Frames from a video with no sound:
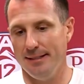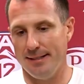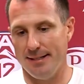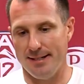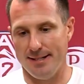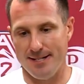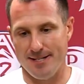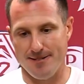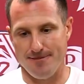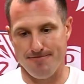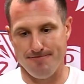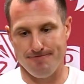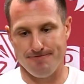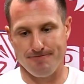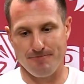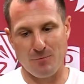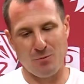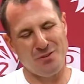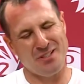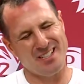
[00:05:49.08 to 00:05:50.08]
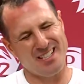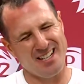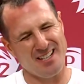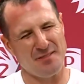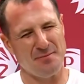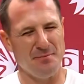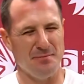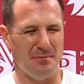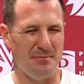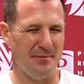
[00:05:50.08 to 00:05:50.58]
We just got to
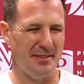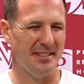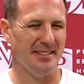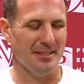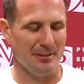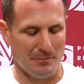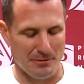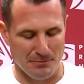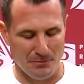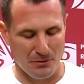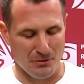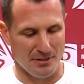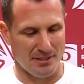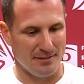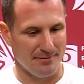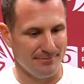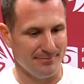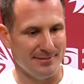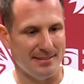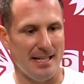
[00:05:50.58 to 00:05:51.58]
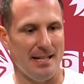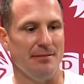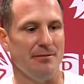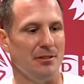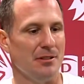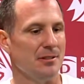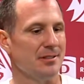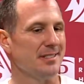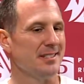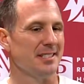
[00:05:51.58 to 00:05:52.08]
be a little bit more
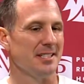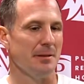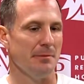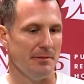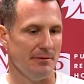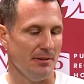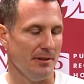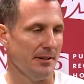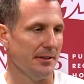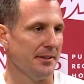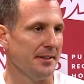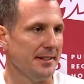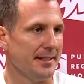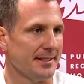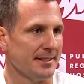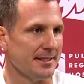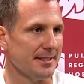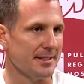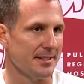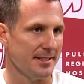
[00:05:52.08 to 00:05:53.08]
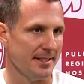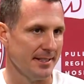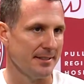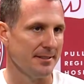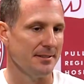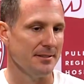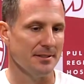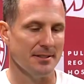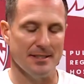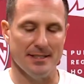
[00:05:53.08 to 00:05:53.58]
diverse in some of our things and
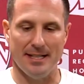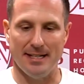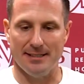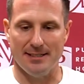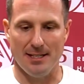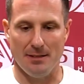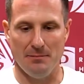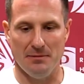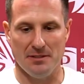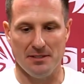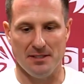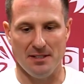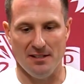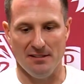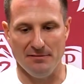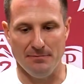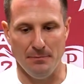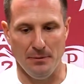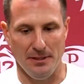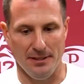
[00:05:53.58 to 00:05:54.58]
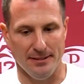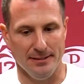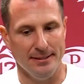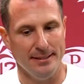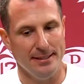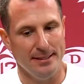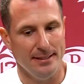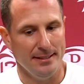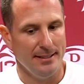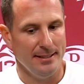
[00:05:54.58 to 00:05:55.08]
signals and that type of stuff. But
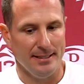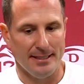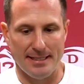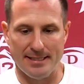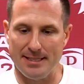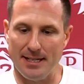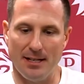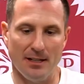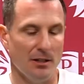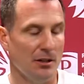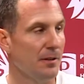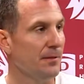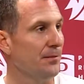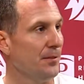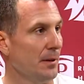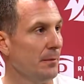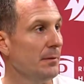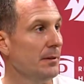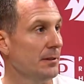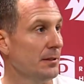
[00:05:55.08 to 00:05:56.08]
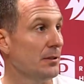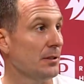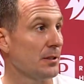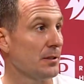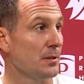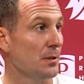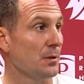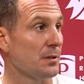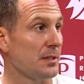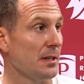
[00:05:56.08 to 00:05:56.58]
he's got to learn from it, you know,
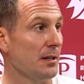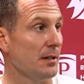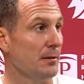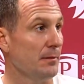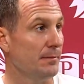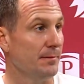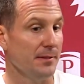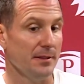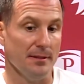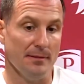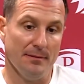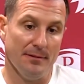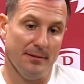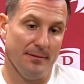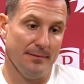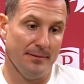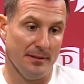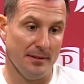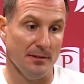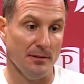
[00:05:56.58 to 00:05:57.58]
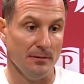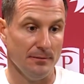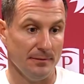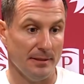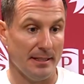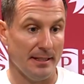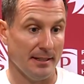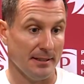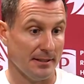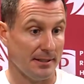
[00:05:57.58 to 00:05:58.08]
because those are, you know,
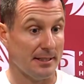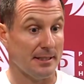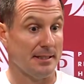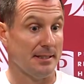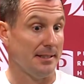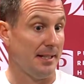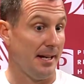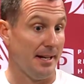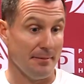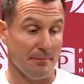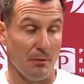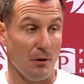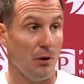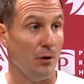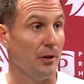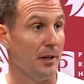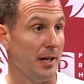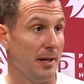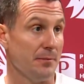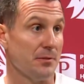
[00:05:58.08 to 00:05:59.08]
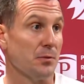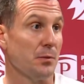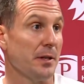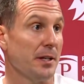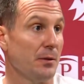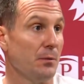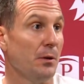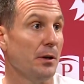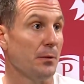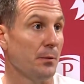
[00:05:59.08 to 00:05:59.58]
in a tight ball game,
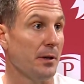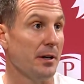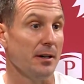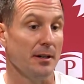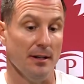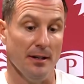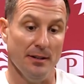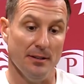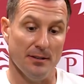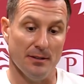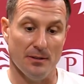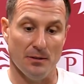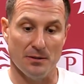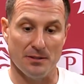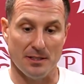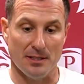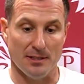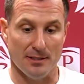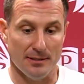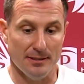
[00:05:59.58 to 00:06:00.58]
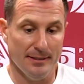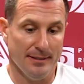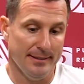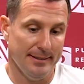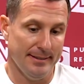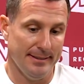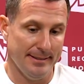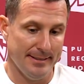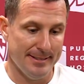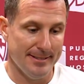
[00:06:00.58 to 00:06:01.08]
swinging one way or another, those are,
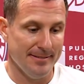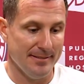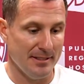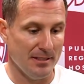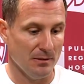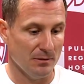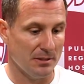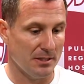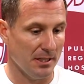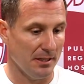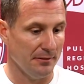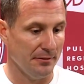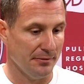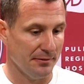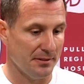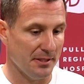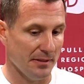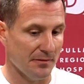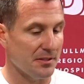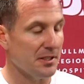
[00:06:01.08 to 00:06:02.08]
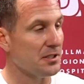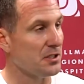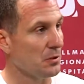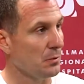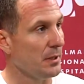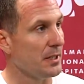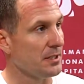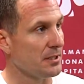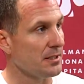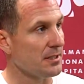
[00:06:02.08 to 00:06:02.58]
you know, tough
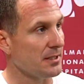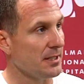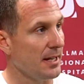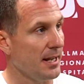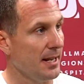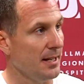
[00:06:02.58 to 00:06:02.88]
situations to